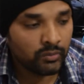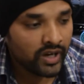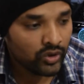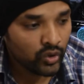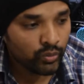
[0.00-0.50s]

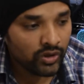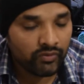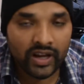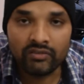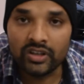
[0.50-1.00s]
by
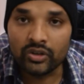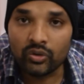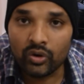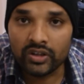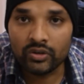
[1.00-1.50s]
2.5D
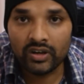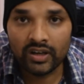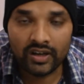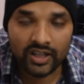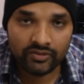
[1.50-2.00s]
Corning
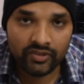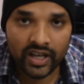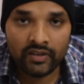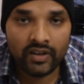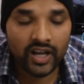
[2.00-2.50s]
Gorilla Glass
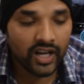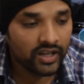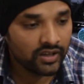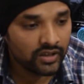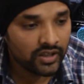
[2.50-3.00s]
5
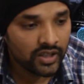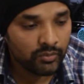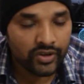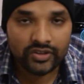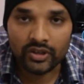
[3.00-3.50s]
and
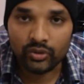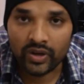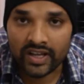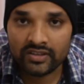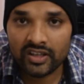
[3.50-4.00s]
Pixel 2
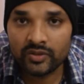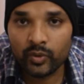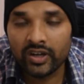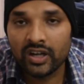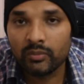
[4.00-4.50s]
XL is
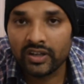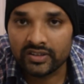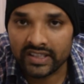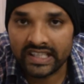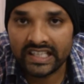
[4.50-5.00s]
protected by
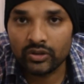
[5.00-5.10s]
3D